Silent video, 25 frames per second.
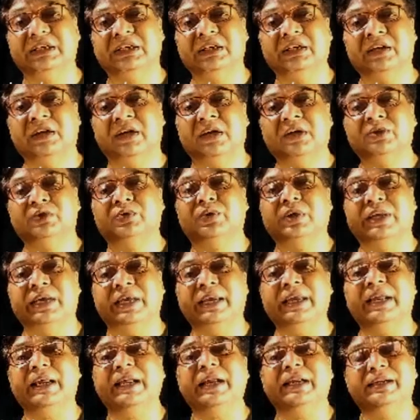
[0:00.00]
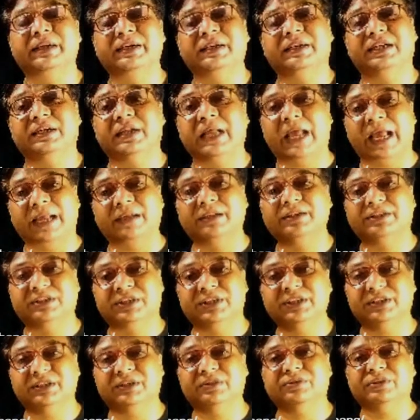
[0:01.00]
So A and
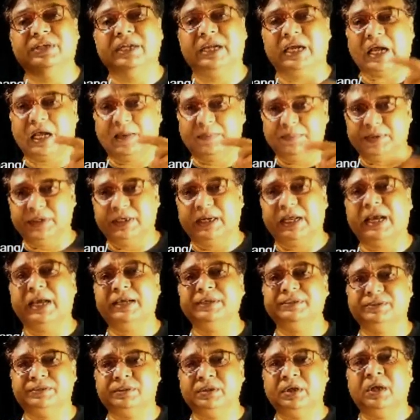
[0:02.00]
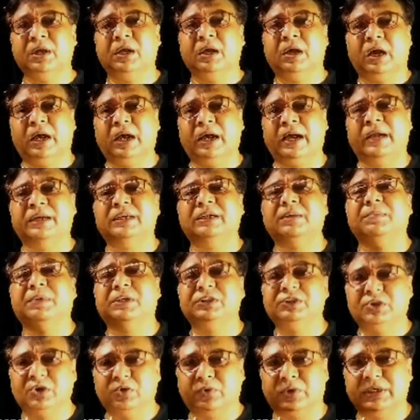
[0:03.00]
T, they hybridize at a
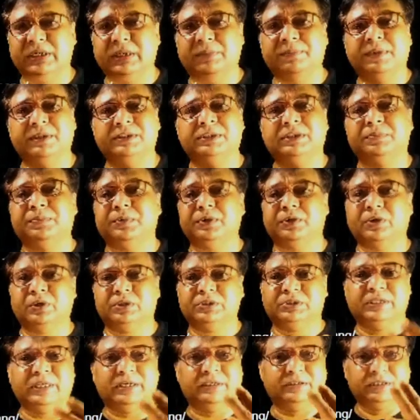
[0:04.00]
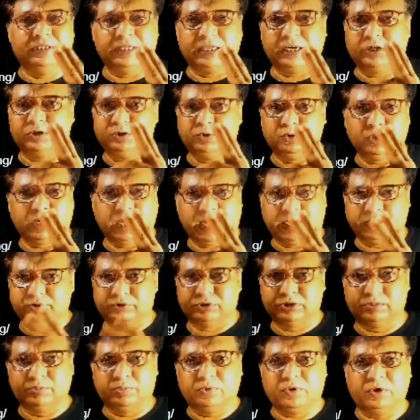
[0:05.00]
much lower temperature because there are two
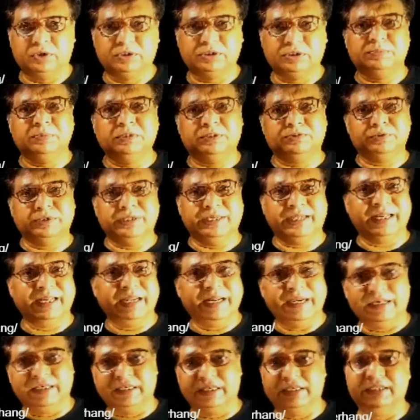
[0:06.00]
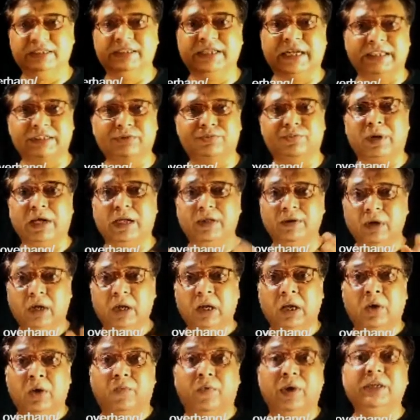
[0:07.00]
hydrogen bonds between A and T. That's why
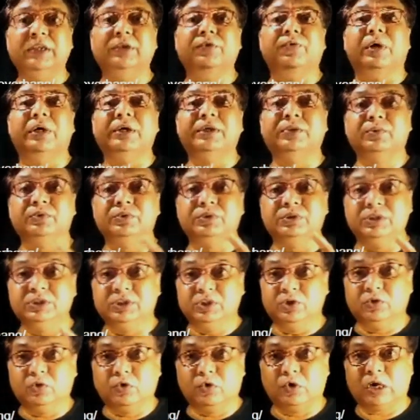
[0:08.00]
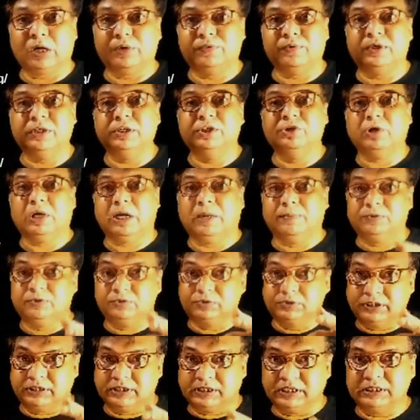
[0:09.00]
when you are using EcoR1, you have to
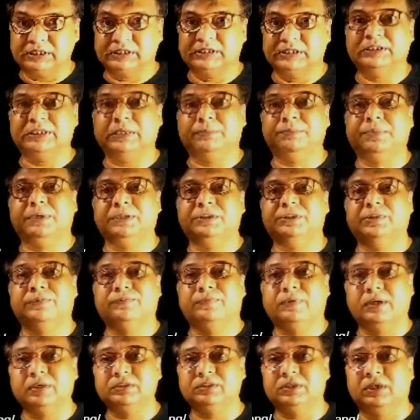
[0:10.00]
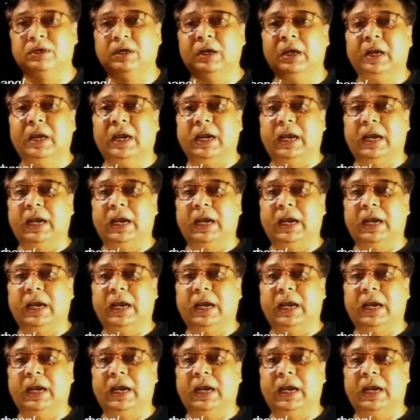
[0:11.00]
decrease the temperature further. And